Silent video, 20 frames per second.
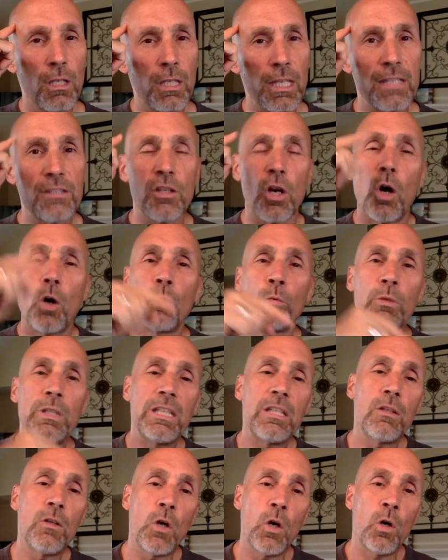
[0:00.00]
it's only
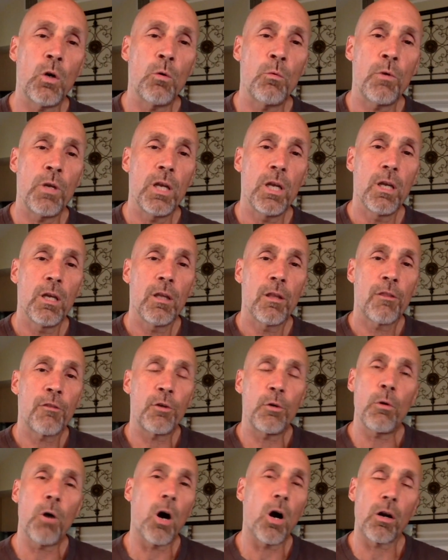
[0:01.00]
known
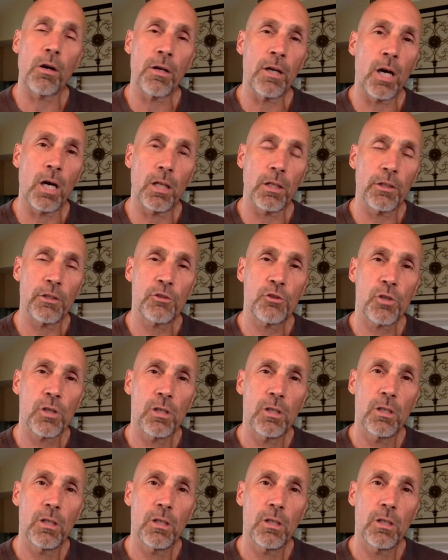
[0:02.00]
through heart knowledge.